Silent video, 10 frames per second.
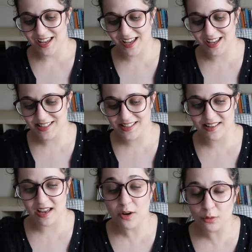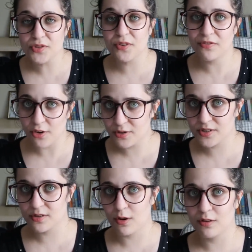And also folk
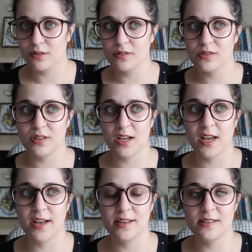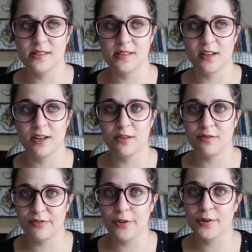songs and
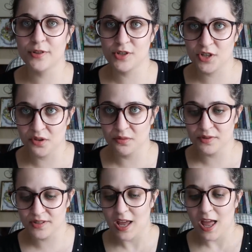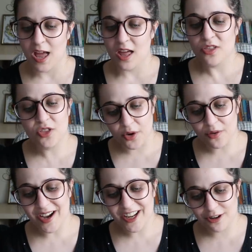folk tunes.
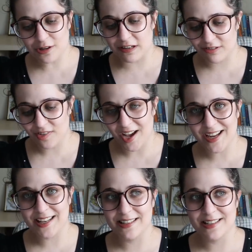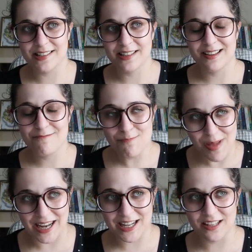Though I couldn't find
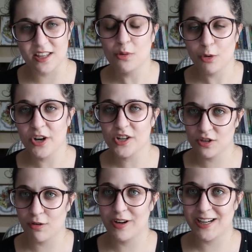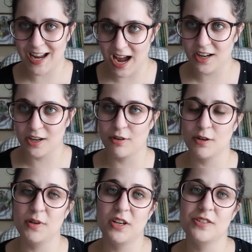many that were historically
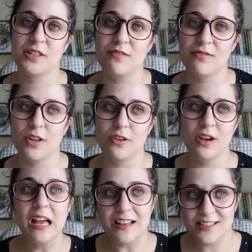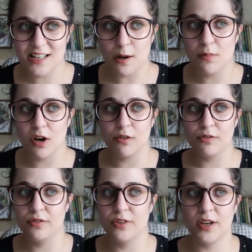accurate, because even though some
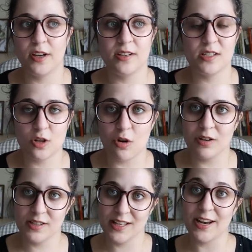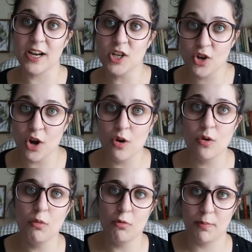of the songs that I
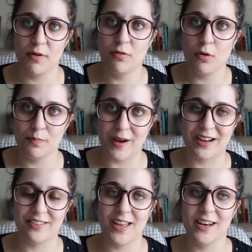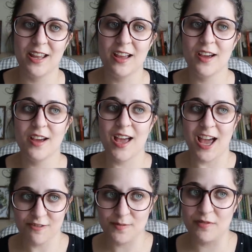know were performed back then
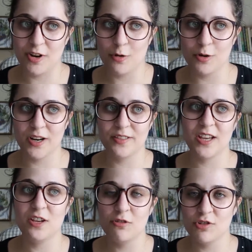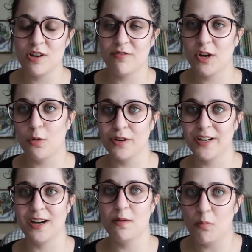have been recorded, they're usually
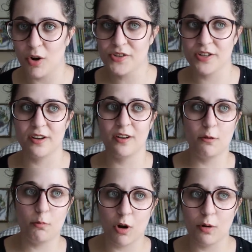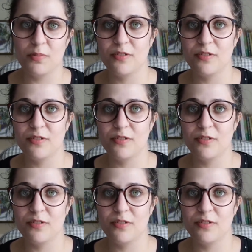recorded in a modern pop